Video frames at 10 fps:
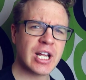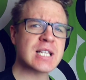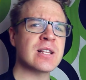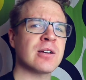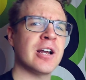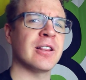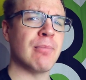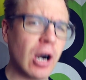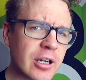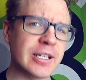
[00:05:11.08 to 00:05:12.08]
that's kind of the
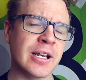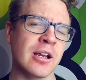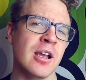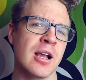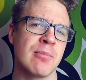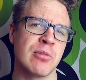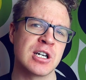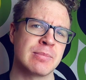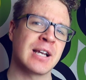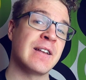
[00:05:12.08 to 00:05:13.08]
marketing
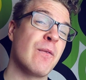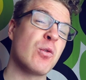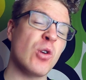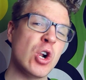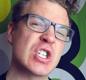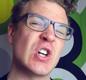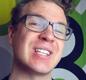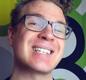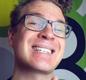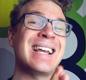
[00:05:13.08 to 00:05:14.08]
perspective, but also
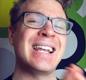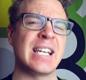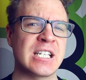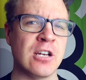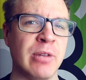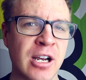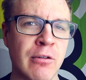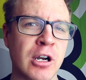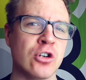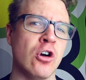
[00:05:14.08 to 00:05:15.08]
the selling is something I
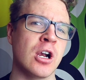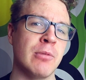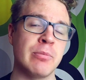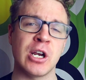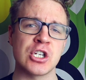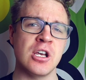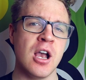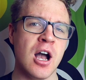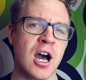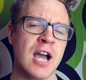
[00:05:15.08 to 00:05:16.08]
want to talk about because
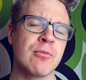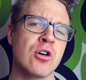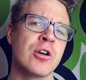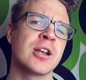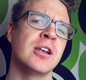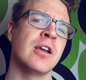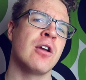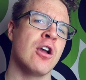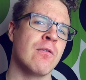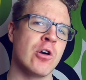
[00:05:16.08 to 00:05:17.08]
I'm currently
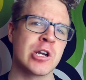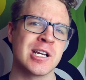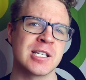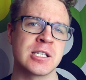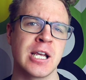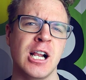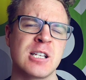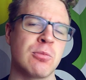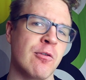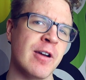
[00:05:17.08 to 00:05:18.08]
working as a sales
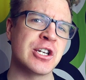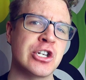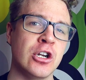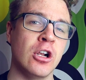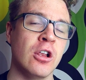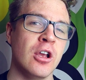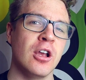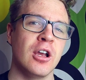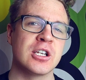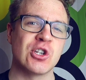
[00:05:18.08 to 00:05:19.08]
professional,
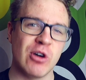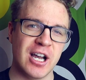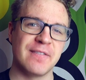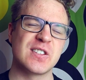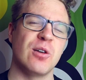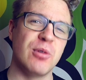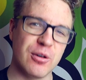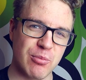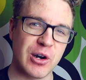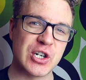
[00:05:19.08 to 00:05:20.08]
so I have some
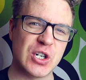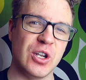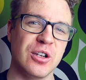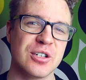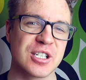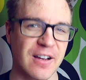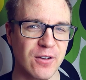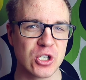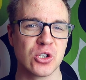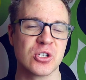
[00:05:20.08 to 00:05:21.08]
personal stuff
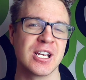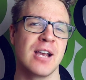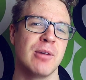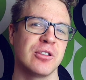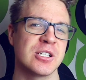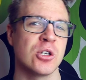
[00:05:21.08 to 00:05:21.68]
also to say about this